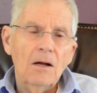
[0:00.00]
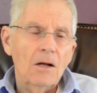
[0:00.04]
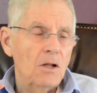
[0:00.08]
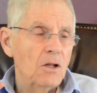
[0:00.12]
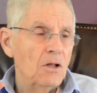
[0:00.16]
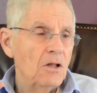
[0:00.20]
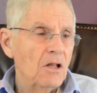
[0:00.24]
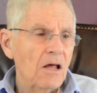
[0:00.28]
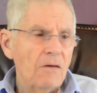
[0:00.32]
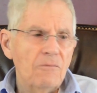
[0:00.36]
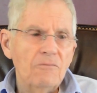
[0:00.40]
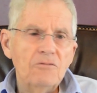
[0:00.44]

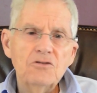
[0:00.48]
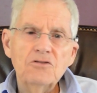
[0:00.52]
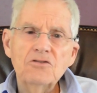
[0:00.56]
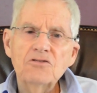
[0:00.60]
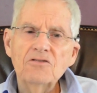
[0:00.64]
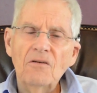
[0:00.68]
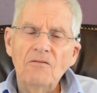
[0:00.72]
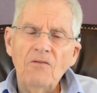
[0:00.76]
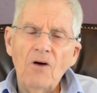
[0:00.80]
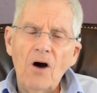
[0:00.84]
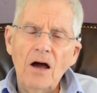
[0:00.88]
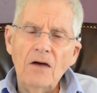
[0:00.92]
lives,
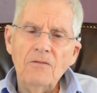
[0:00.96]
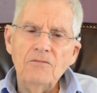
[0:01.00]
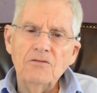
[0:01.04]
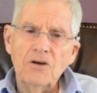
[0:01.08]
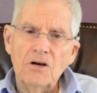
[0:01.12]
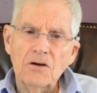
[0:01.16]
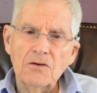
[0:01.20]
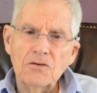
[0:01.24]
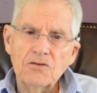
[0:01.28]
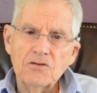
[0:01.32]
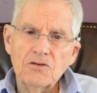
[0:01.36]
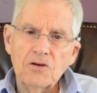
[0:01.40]
survives
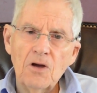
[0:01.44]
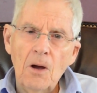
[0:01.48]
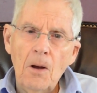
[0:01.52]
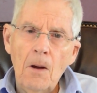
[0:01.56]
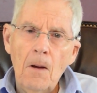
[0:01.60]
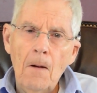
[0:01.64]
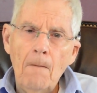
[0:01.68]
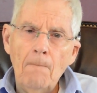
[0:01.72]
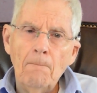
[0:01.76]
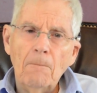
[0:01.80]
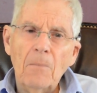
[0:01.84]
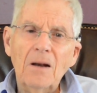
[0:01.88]
us,
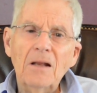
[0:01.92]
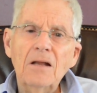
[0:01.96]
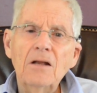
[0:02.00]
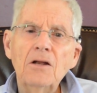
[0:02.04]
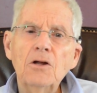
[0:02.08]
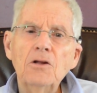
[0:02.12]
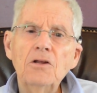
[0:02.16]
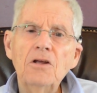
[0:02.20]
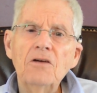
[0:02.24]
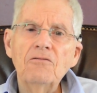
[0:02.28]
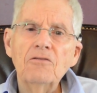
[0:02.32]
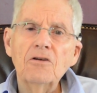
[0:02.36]
but in
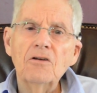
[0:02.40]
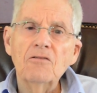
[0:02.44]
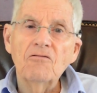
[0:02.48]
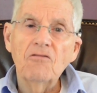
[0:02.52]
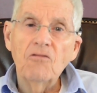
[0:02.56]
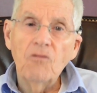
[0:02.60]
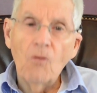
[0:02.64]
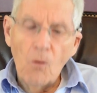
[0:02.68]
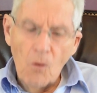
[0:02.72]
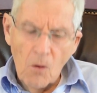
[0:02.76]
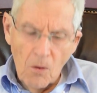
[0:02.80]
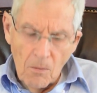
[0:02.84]
a different
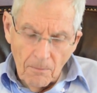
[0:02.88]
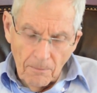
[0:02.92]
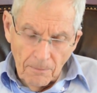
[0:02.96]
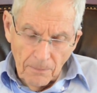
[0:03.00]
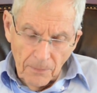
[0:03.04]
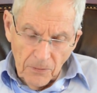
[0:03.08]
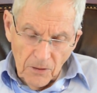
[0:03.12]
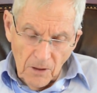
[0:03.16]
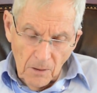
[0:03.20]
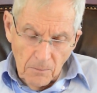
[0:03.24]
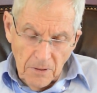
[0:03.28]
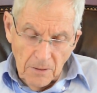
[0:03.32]
form
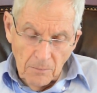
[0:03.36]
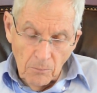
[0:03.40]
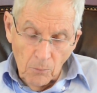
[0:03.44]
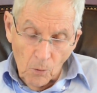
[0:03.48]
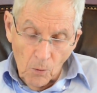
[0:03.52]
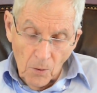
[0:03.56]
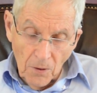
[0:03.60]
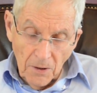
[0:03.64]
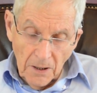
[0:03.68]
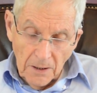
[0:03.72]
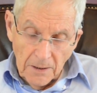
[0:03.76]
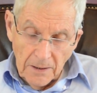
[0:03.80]
to be
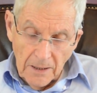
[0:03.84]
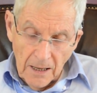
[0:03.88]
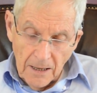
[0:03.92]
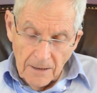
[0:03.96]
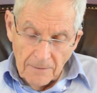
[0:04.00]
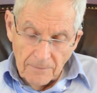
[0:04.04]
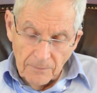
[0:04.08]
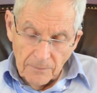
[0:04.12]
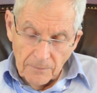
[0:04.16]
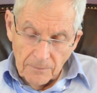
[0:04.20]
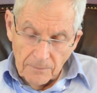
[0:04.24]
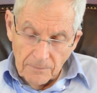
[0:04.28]
born
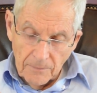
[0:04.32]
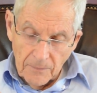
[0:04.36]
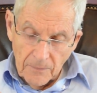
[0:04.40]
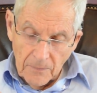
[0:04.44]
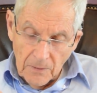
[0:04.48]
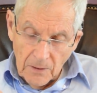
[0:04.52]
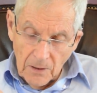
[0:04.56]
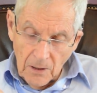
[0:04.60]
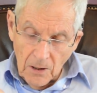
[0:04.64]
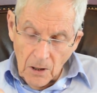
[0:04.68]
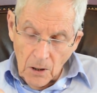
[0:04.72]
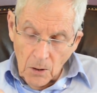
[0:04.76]
again.
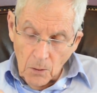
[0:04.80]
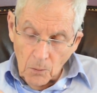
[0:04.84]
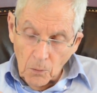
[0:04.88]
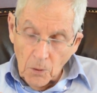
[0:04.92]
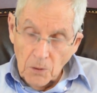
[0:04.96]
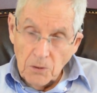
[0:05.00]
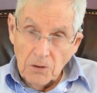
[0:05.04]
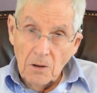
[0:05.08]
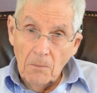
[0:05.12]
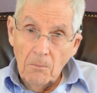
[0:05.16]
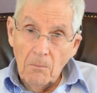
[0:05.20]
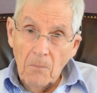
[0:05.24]

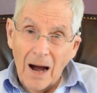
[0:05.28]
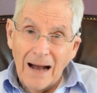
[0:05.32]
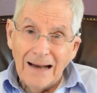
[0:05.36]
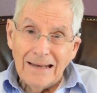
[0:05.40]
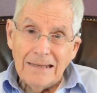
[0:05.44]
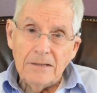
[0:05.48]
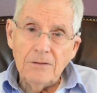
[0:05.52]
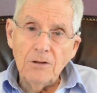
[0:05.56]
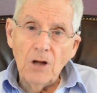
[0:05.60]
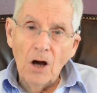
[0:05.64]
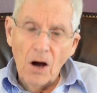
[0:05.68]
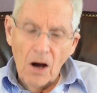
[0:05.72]
When your
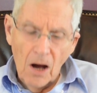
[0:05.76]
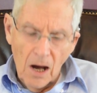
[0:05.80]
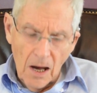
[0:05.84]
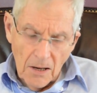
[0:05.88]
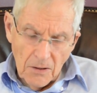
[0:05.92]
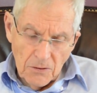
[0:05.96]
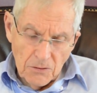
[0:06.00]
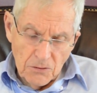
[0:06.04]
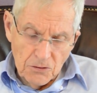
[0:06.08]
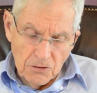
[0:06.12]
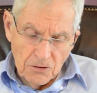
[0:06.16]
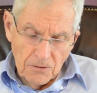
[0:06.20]
body
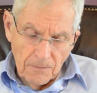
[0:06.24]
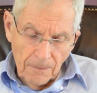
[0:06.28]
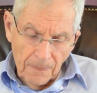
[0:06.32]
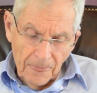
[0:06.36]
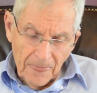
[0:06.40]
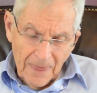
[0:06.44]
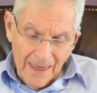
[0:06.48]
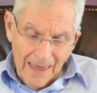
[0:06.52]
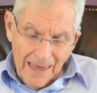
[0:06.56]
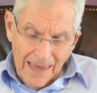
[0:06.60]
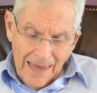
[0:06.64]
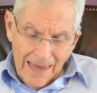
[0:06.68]
dies,
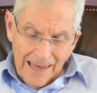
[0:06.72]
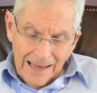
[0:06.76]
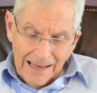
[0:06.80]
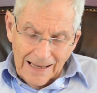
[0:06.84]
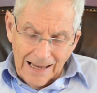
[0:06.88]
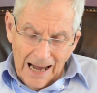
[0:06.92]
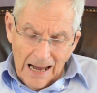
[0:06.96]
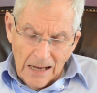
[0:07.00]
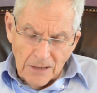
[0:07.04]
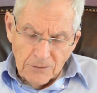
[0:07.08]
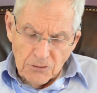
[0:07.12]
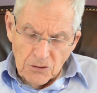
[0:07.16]

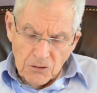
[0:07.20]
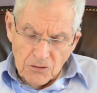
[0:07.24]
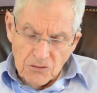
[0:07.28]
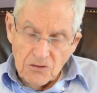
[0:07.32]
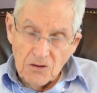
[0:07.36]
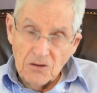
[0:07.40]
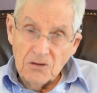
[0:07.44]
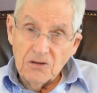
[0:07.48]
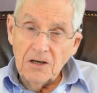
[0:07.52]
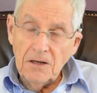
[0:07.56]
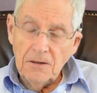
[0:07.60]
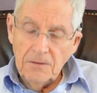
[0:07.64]

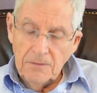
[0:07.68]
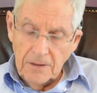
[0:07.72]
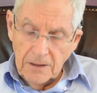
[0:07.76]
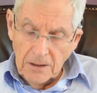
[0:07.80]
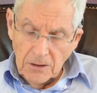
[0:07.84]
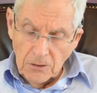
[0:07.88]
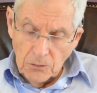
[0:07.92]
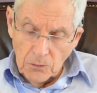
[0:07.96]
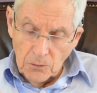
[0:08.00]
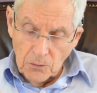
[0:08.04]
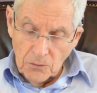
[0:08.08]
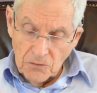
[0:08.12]
consciousness
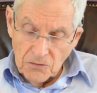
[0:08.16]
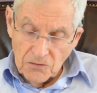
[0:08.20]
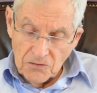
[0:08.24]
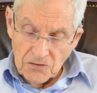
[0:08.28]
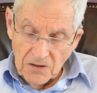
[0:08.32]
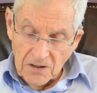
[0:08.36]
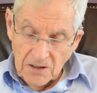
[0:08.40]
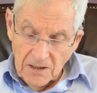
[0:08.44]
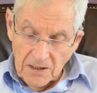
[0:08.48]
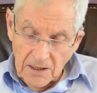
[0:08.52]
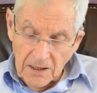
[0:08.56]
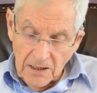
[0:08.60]

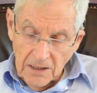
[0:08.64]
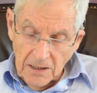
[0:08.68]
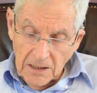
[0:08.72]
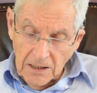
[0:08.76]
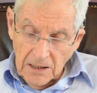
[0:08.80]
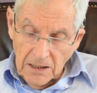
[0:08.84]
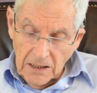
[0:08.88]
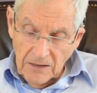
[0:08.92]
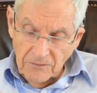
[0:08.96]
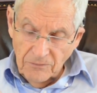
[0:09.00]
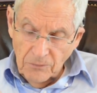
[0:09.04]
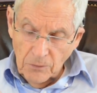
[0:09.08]
continues
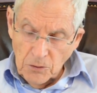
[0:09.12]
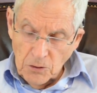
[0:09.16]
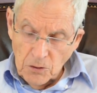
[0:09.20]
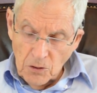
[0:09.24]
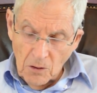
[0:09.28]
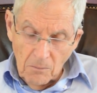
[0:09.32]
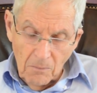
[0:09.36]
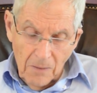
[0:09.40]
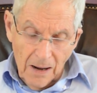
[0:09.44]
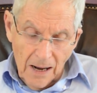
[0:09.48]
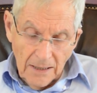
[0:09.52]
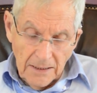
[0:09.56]
even when
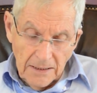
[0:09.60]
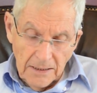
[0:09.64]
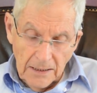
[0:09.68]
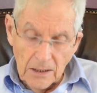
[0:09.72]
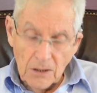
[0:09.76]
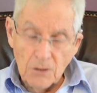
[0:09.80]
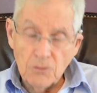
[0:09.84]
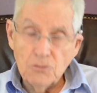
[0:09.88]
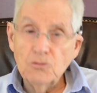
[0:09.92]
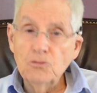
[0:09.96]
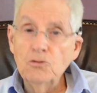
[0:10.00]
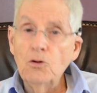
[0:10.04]
your body
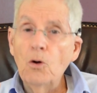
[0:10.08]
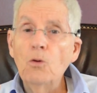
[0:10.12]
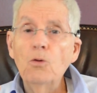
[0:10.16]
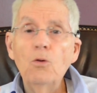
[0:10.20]
is no